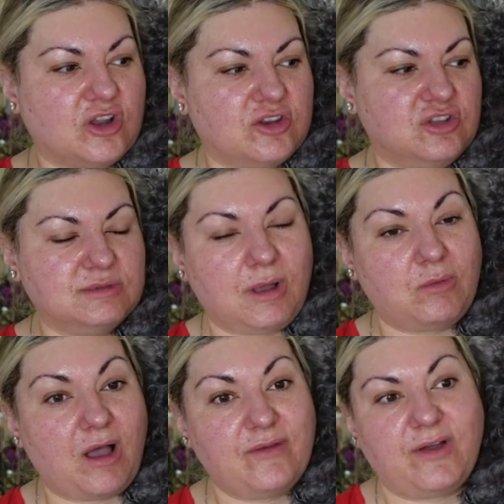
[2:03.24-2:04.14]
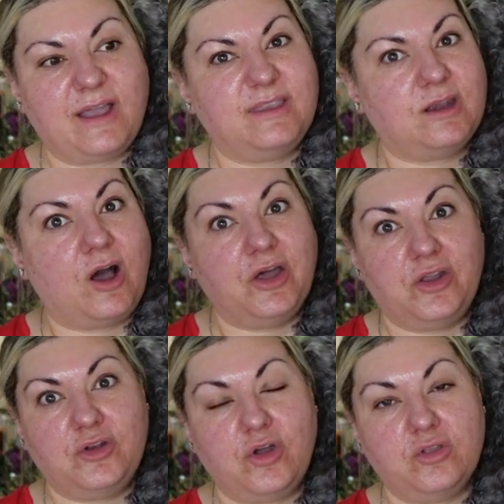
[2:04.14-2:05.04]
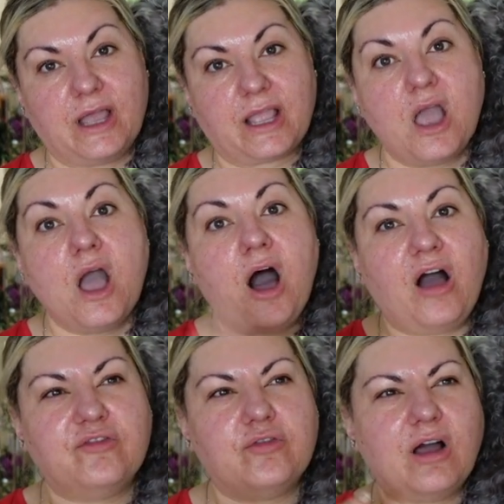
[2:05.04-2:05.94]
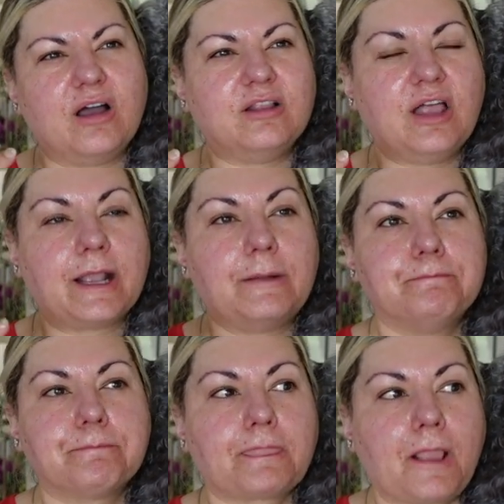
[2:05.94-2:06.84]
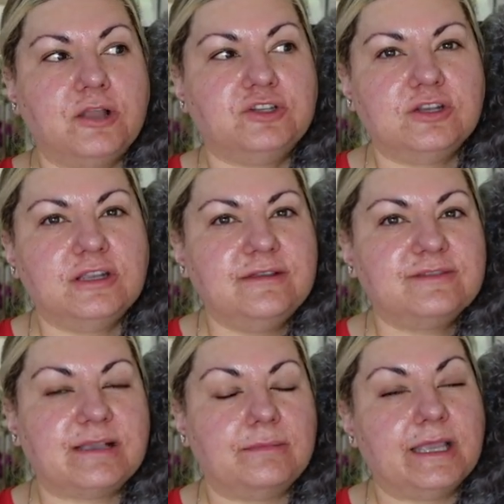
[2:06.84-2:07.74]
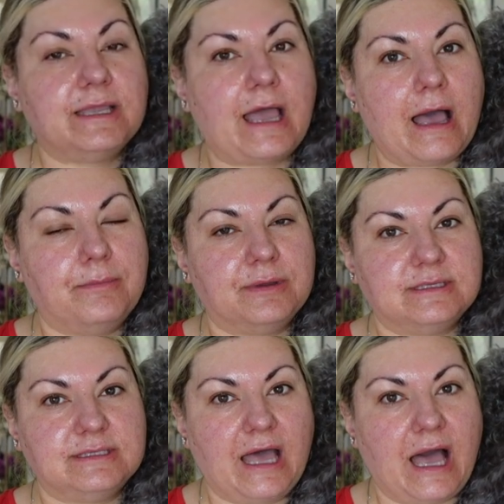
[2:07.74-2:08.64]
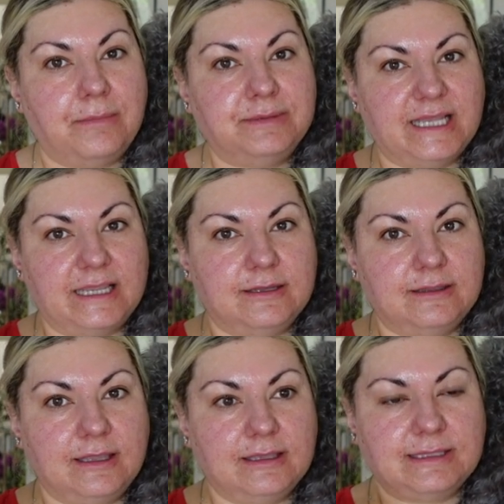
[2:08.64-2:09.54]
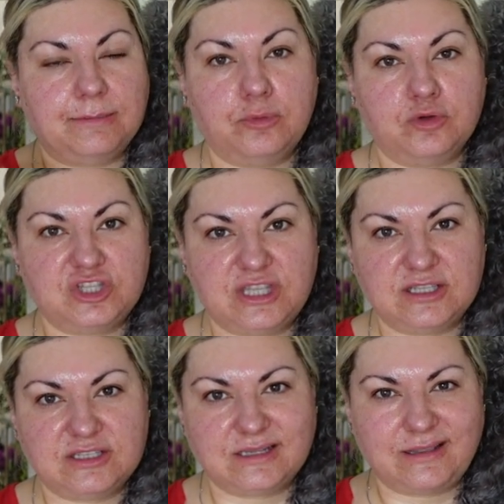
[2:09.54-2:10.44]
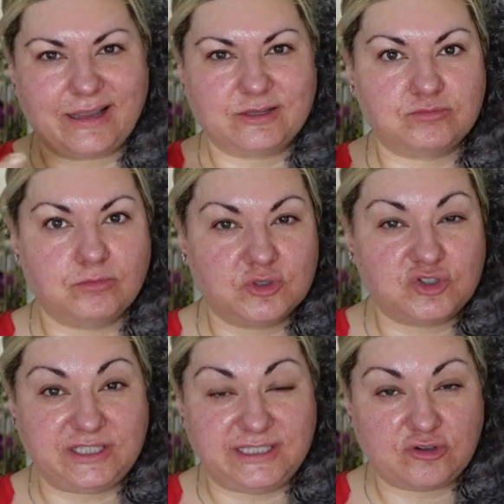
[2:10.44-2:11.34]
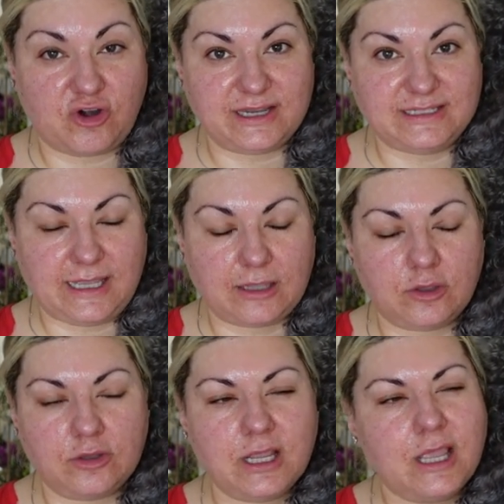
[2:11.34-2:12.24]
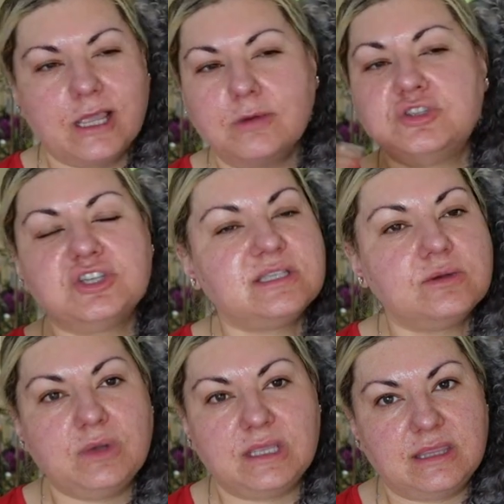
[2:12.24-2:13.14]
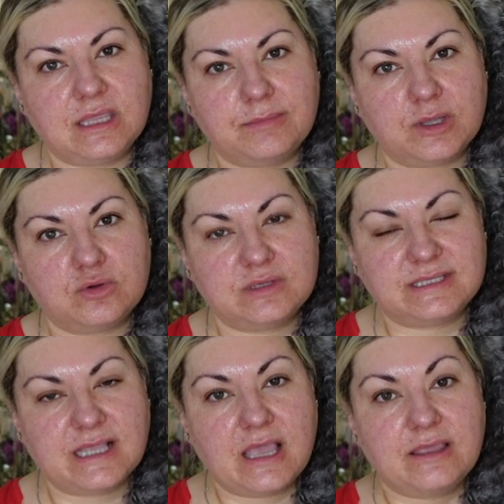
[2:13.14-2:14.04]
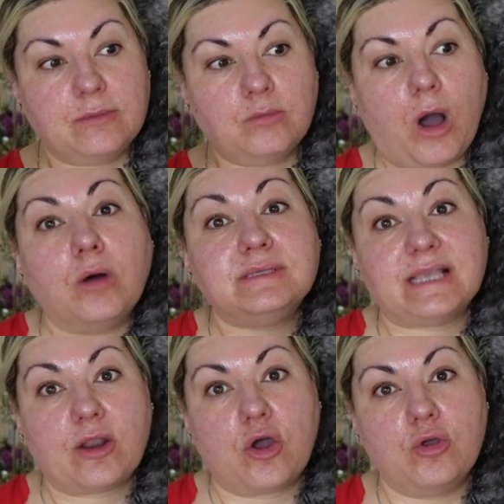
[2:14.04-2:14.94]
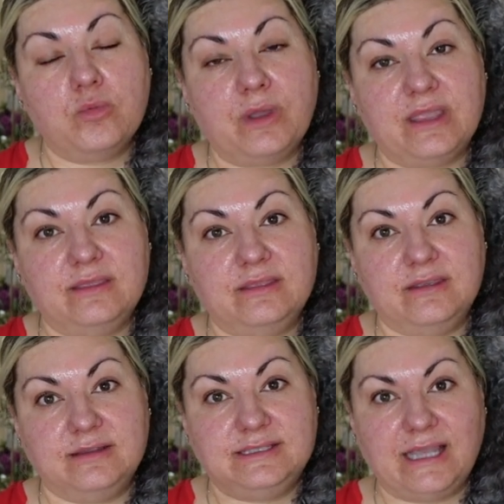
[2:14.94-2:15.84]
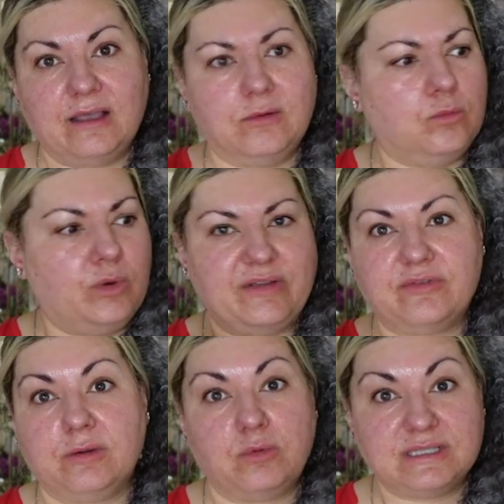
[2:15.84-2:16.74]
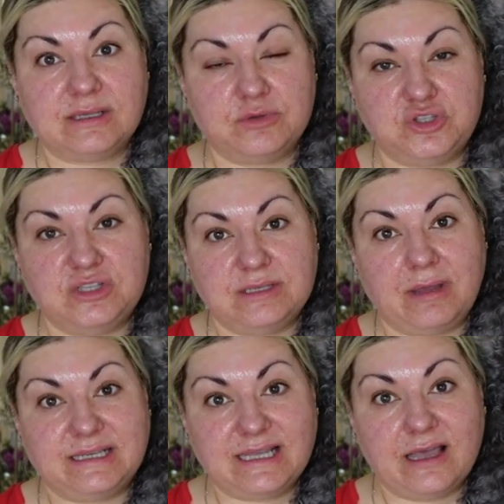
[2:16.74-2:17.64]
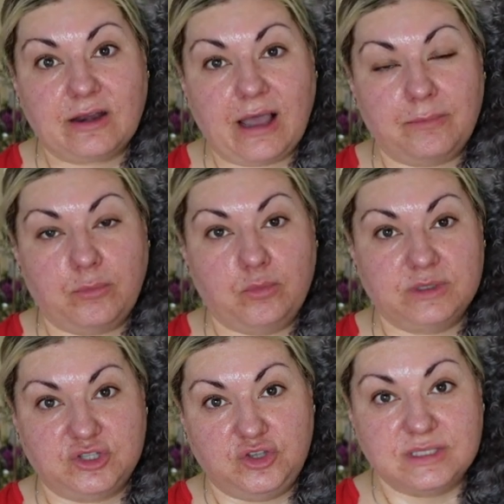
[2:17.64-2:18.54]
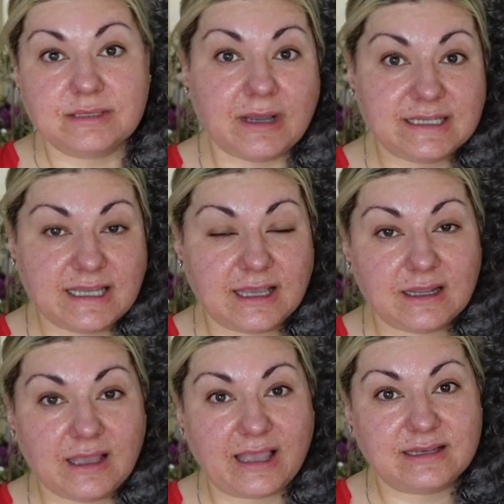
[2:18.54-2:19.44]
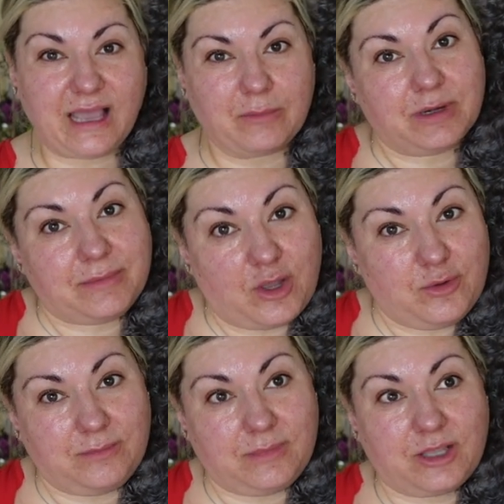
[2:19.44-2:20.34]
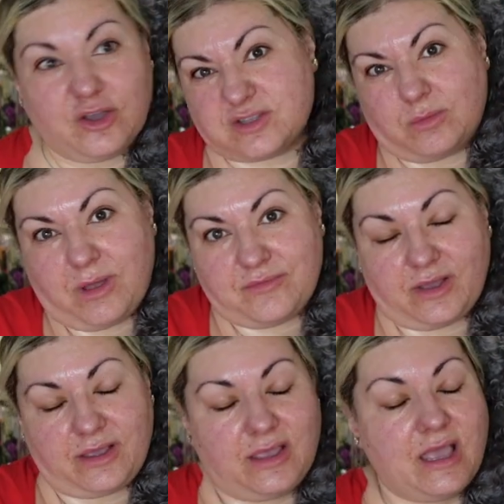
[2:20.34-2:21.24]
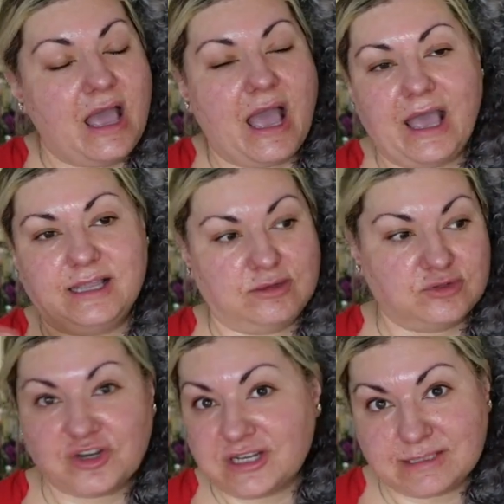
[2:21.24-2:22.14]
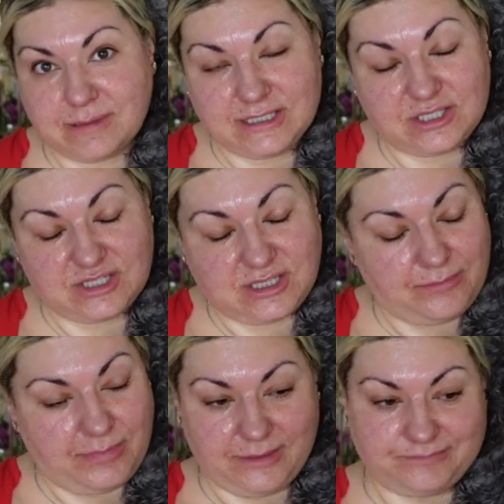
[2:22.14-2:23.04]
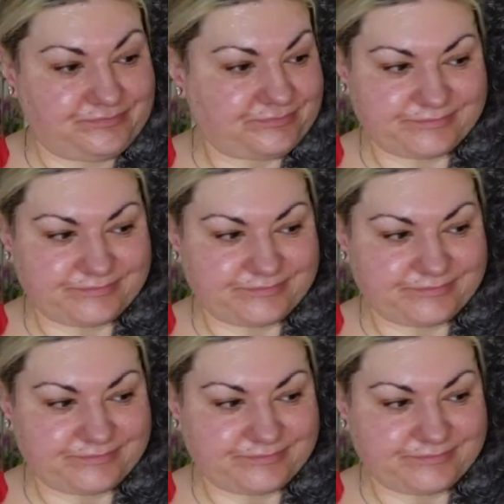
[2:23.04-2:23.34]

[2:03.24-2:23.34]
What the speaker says: trying to use my Wi-Fi. And then I don't know, like, I don't know if something had happened that updated things and pushed things to like try and download. It was just a weird thing because I was at home when the whatever it was that was using my data up was using my data. And when I'm at home, it goes on Wi-Fi. And I was trying to explain this to them, but